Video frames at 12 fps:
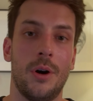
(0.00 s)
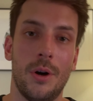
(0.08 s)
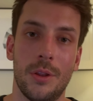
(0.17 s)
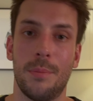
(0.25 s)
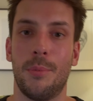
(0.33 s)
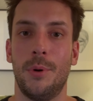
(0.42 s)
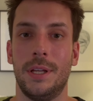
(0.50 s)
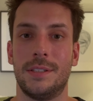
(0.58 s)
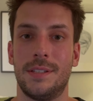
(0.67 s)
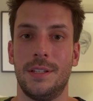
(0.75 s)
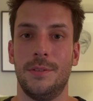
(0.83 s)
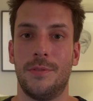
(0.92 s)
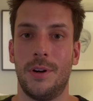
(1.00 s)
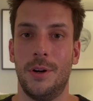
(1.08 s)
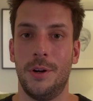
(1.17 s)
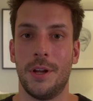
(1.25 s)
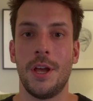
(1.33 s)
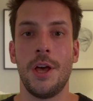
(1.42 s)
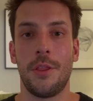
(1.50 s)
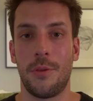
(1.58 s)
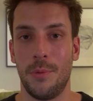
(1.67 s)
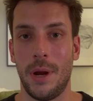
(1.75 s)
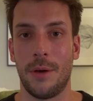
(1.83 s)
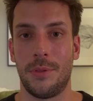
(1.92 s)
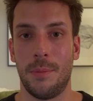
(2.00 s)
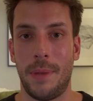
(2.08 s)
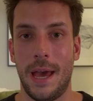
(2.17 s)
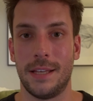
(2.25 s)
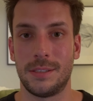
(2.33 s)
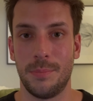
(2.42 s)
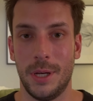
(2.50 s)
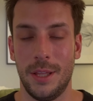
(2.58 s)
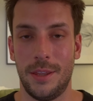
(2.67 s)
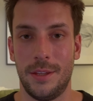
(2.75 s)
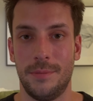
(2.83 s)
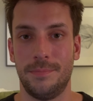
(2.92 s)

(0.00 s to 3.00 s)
all the points that you've earned throughout the past month.